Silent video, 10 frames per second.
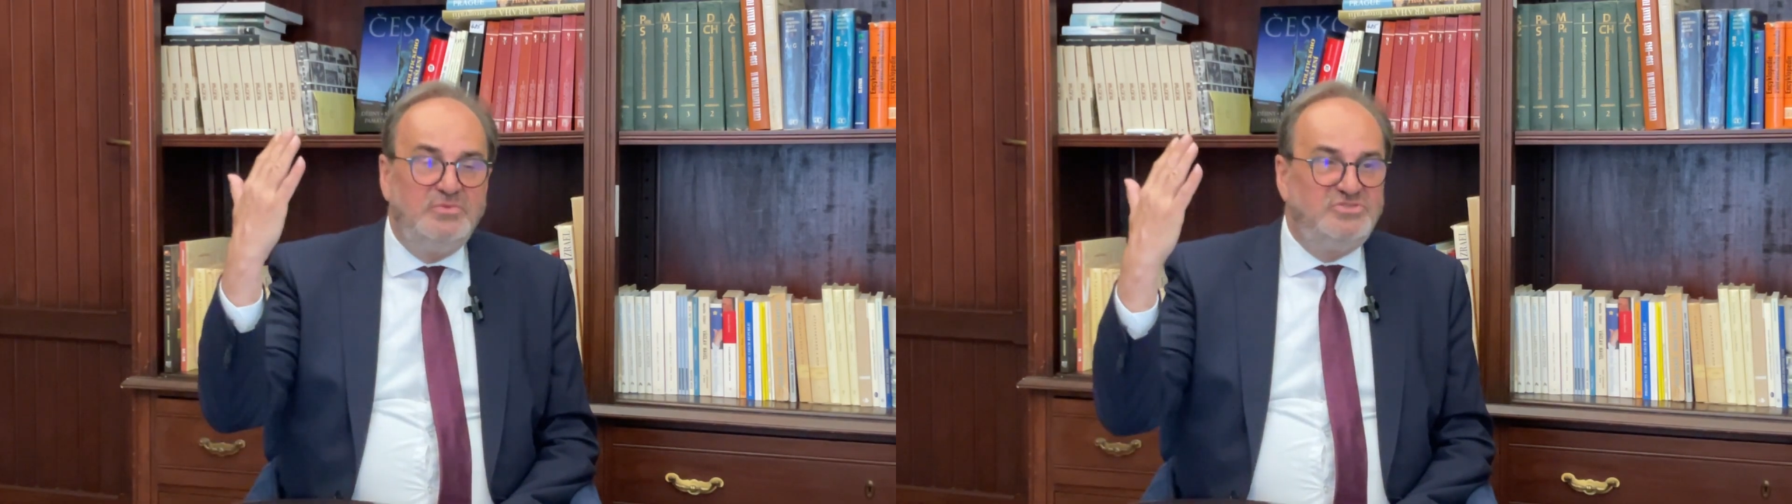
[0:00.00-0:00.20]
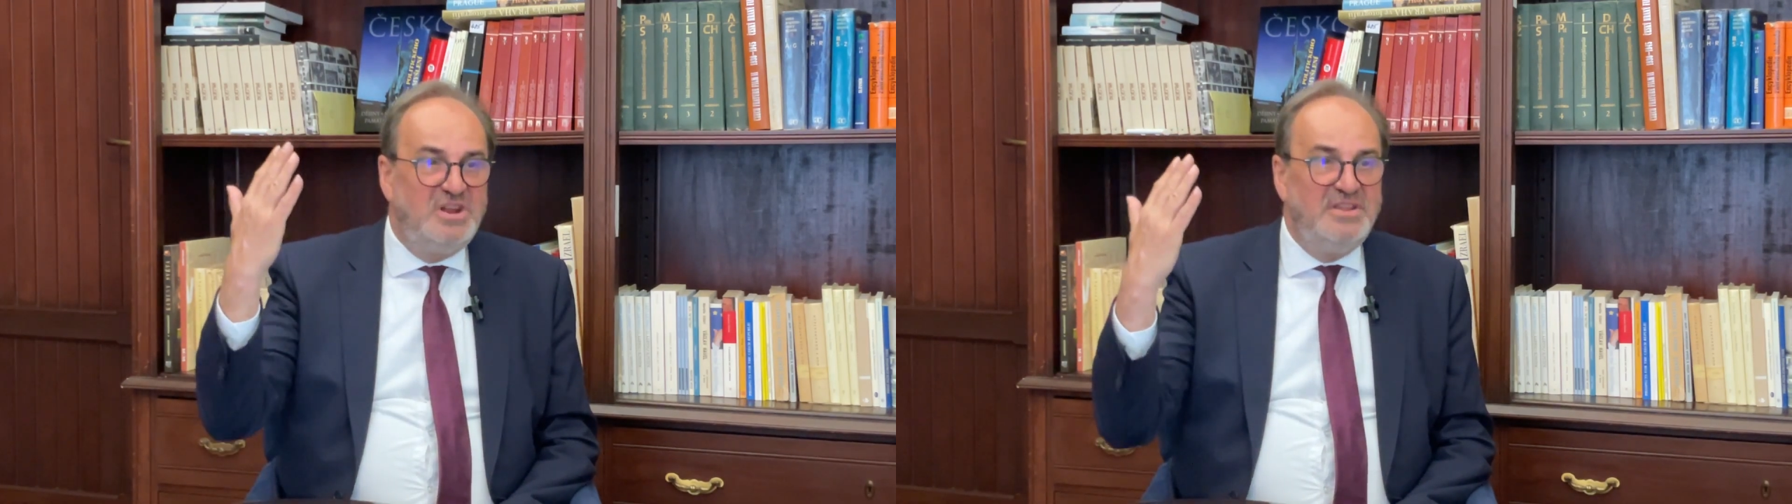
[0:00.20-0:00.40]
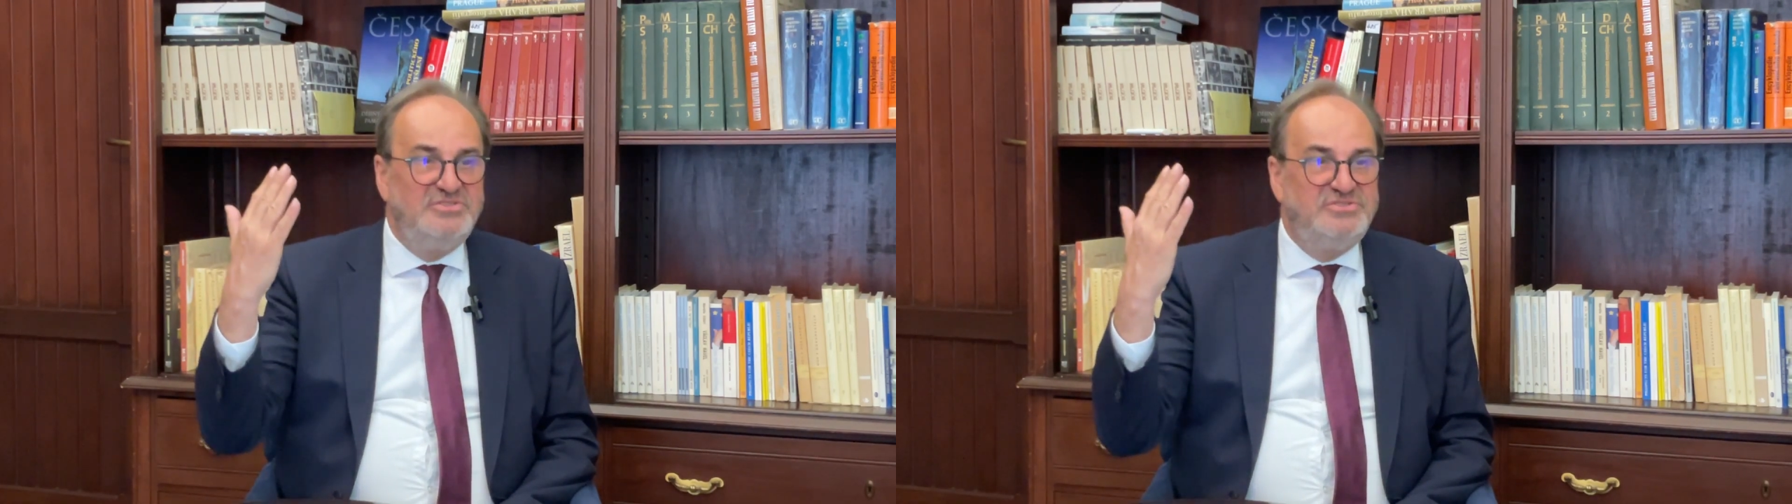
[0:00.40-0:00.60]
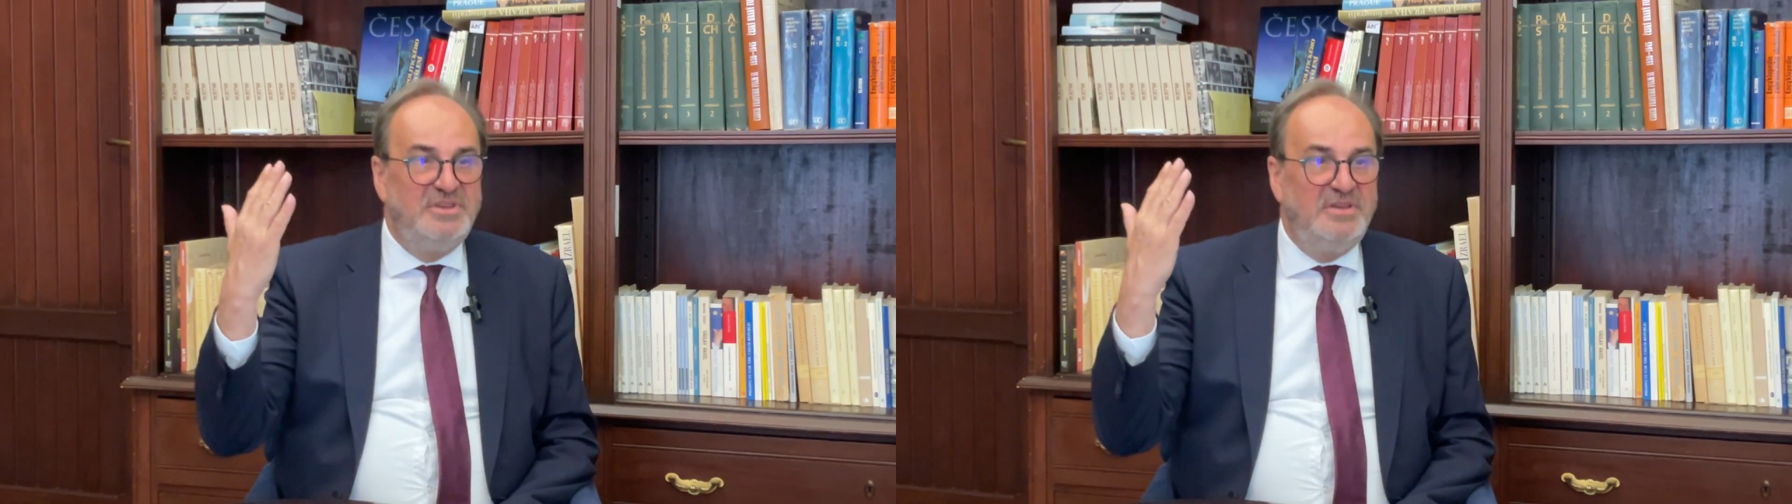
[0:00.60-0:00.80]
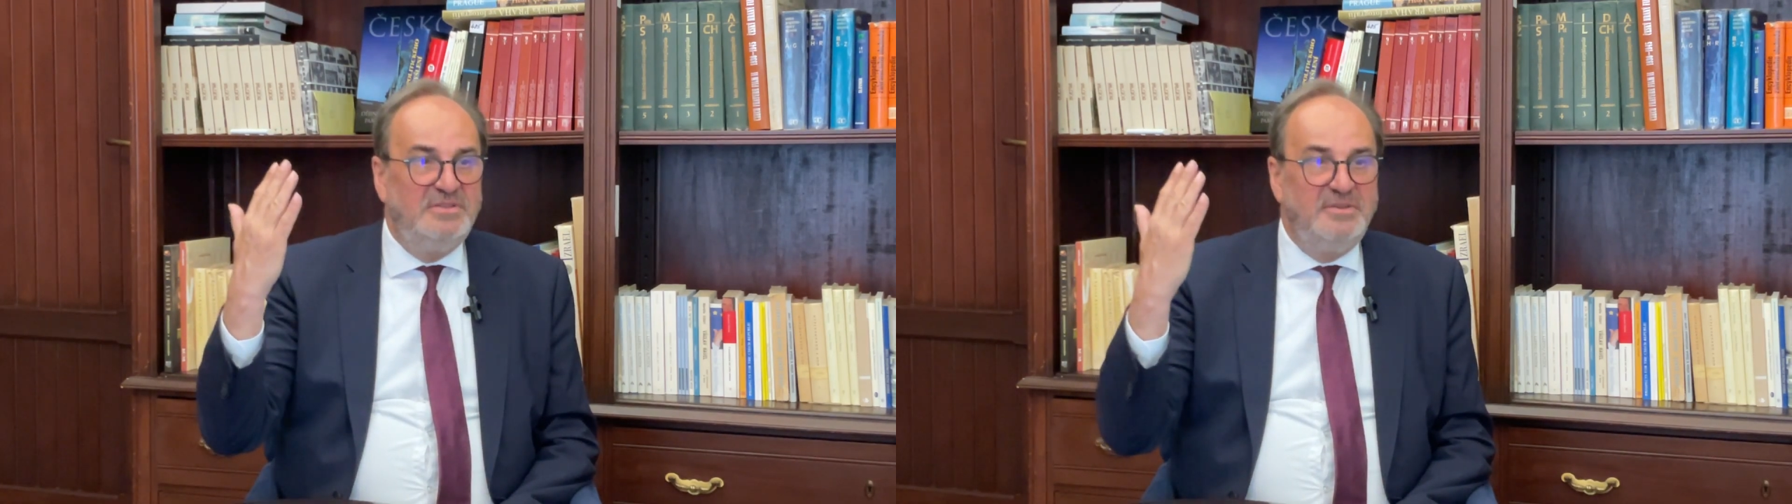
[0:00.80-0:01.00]
challenge
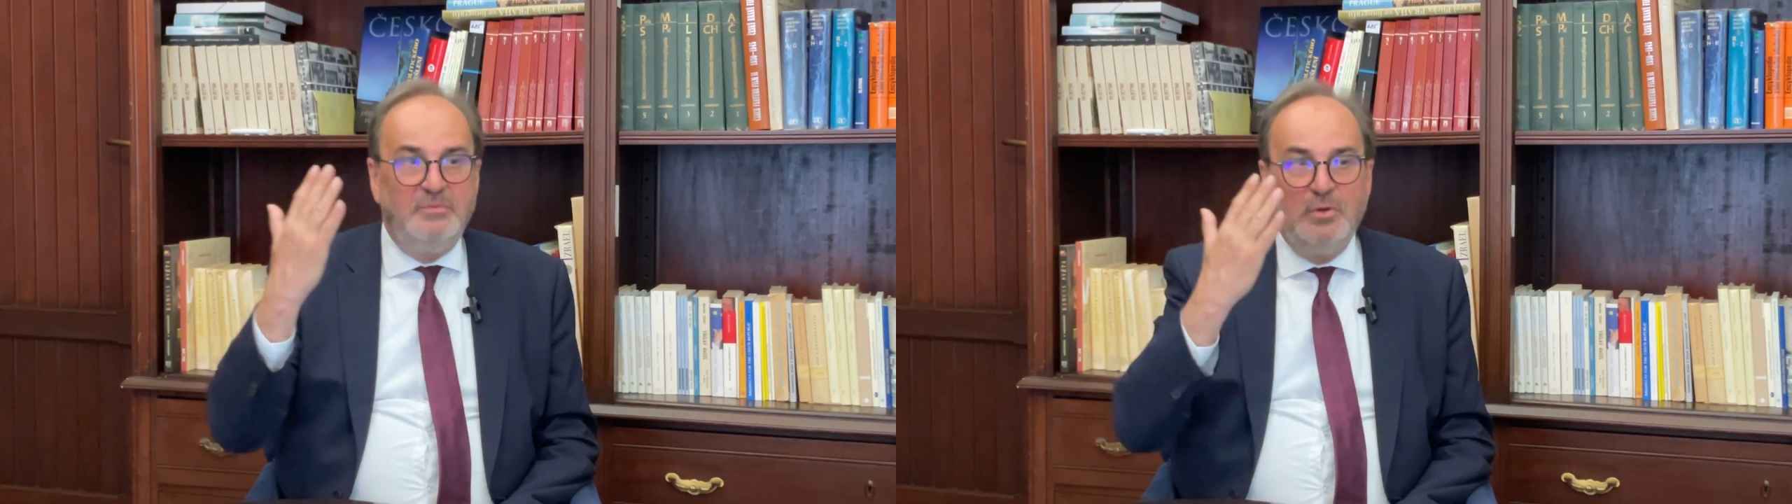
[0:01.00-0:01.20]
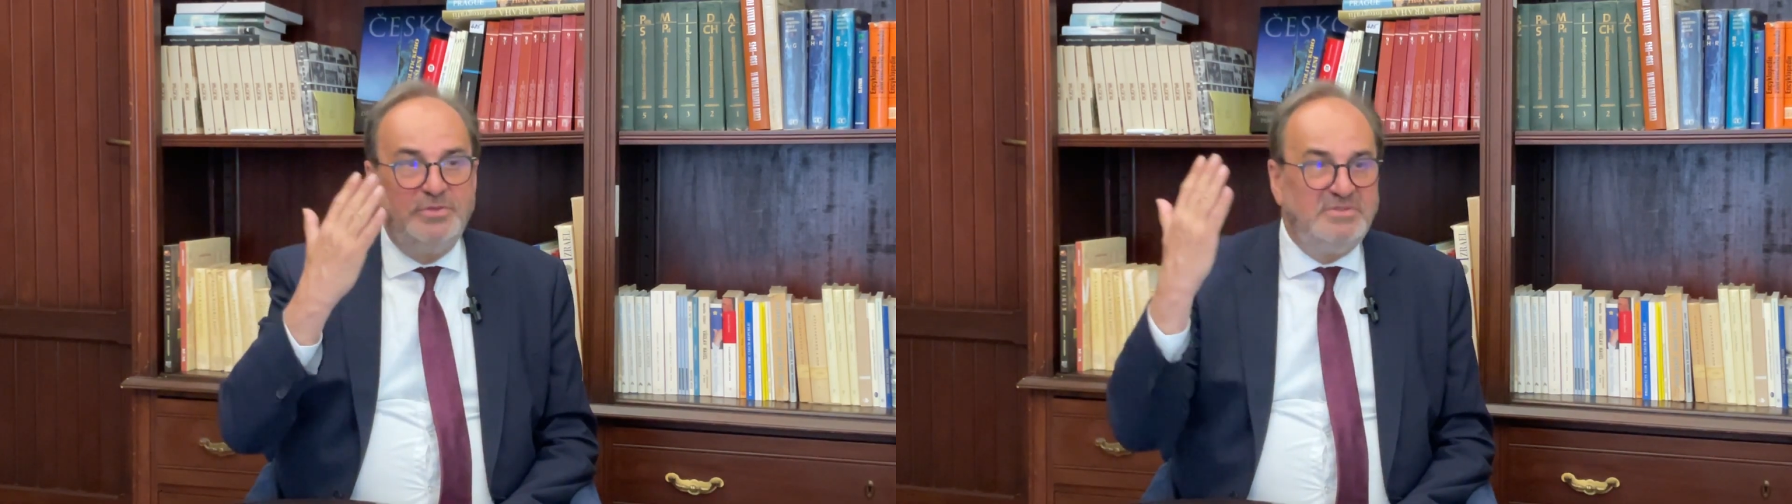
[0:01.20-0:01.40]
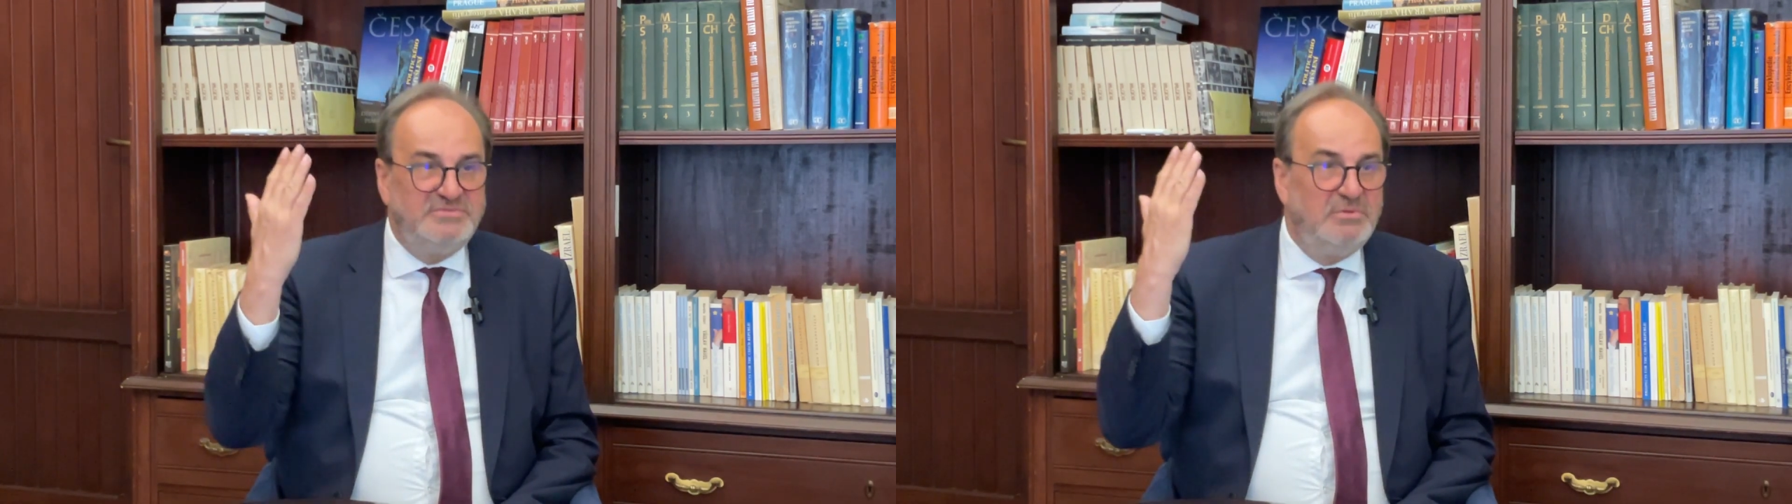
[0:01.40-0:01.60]
the world